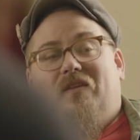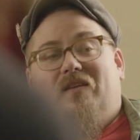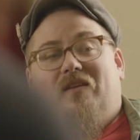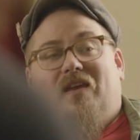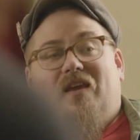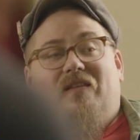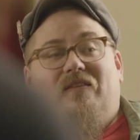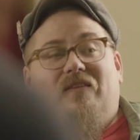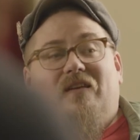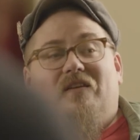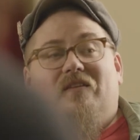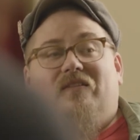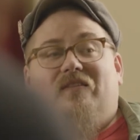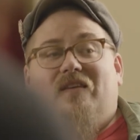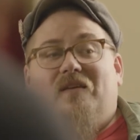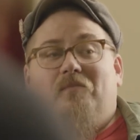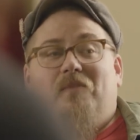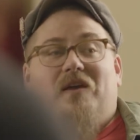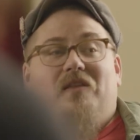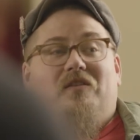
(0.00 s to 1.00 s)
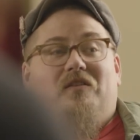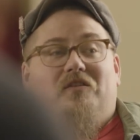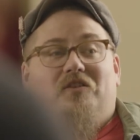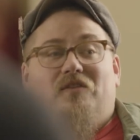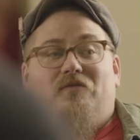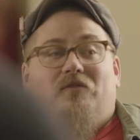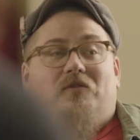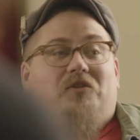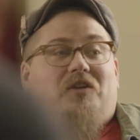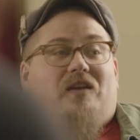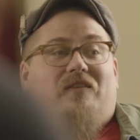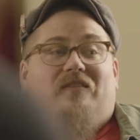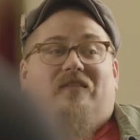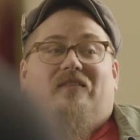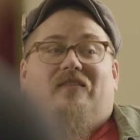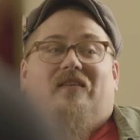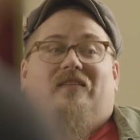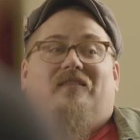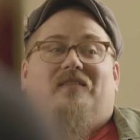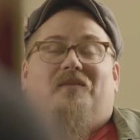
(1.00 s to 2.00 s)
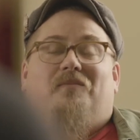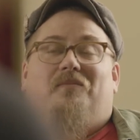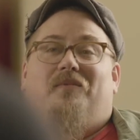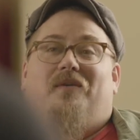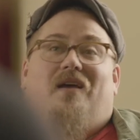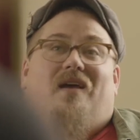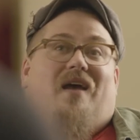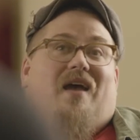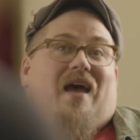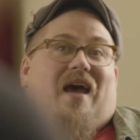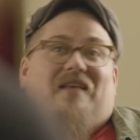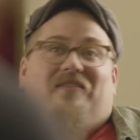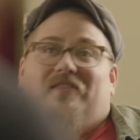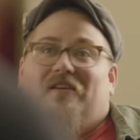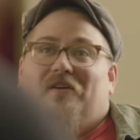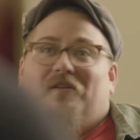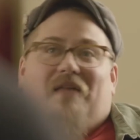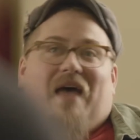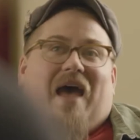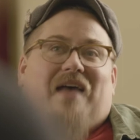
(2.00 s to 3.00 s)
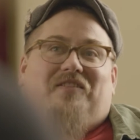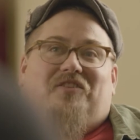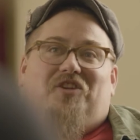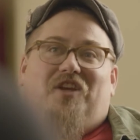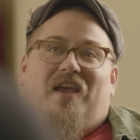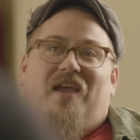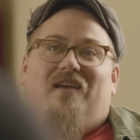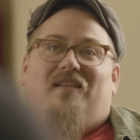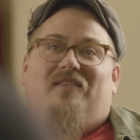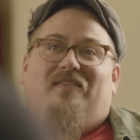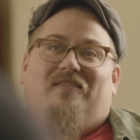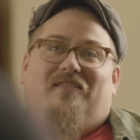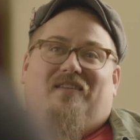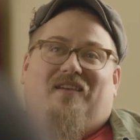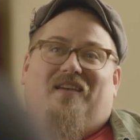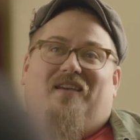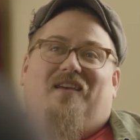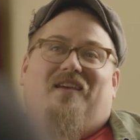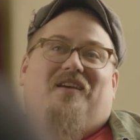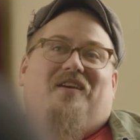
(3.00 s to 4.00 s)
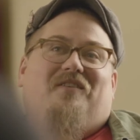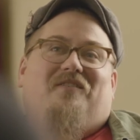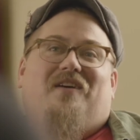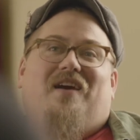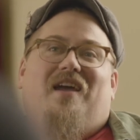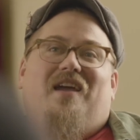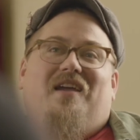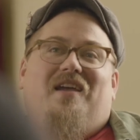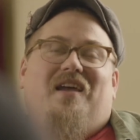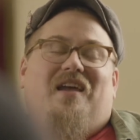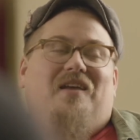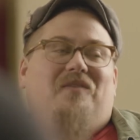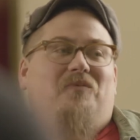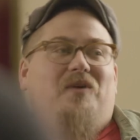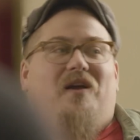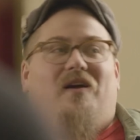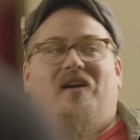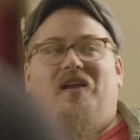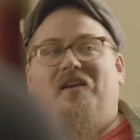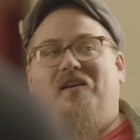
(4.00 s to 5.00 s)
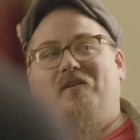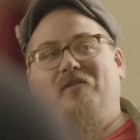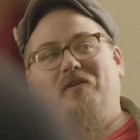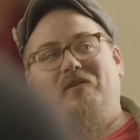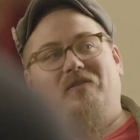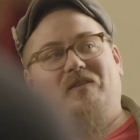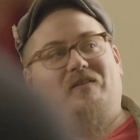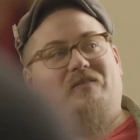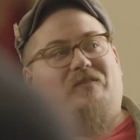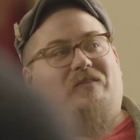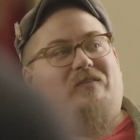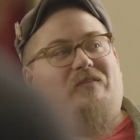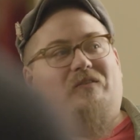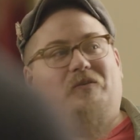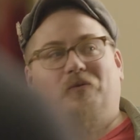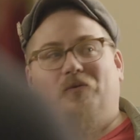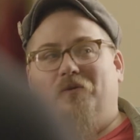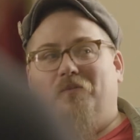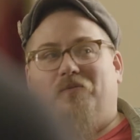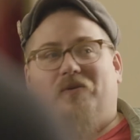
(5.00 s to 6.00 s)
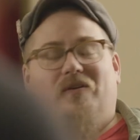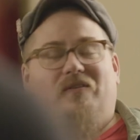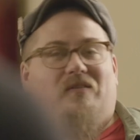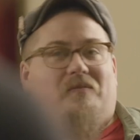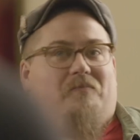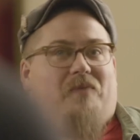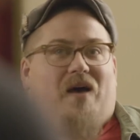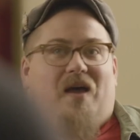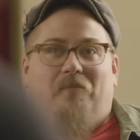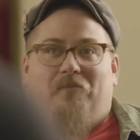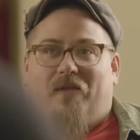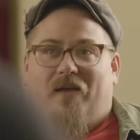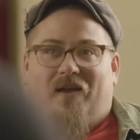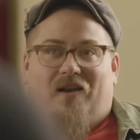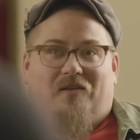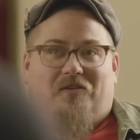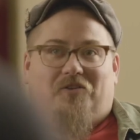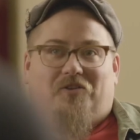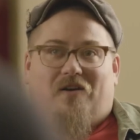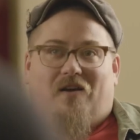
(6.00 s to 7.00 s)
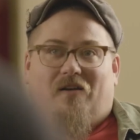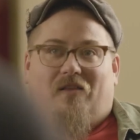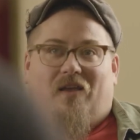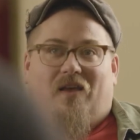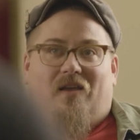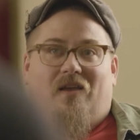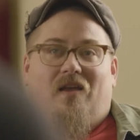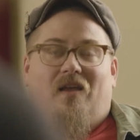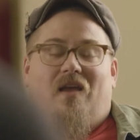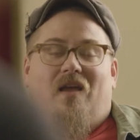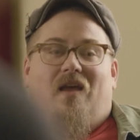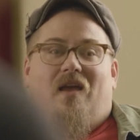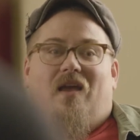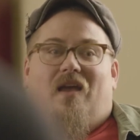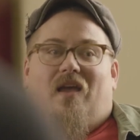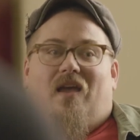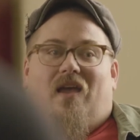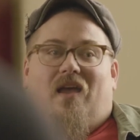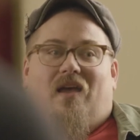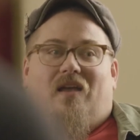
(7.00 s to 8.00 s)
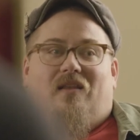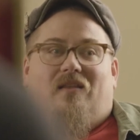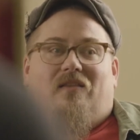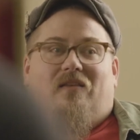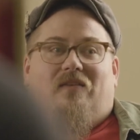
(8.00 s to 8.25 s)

Kids that are sent by the juvenile justice system as their last chance, right? And we already know that there's a school to prison pipeline in Charlotte, and